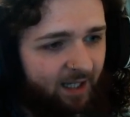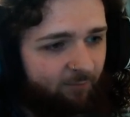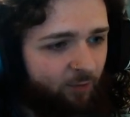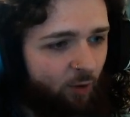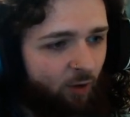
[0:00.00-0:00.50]

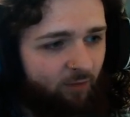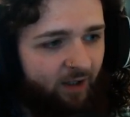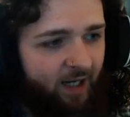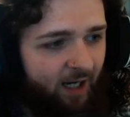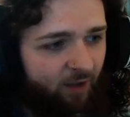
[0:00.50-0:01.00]
Infinite or a
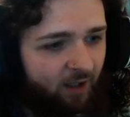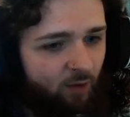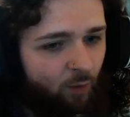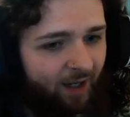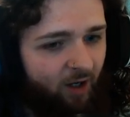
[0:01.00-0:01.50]
very high rank
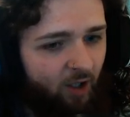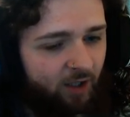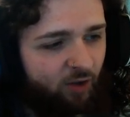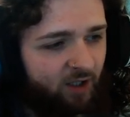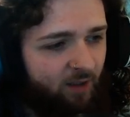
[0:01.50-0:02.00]
quite
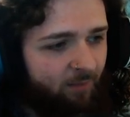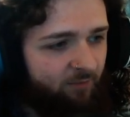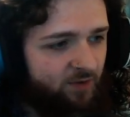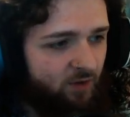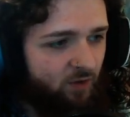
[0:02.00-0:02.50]
early on in the
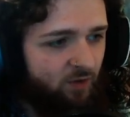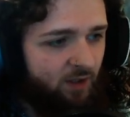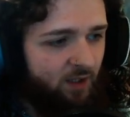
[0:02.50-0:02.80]
month. So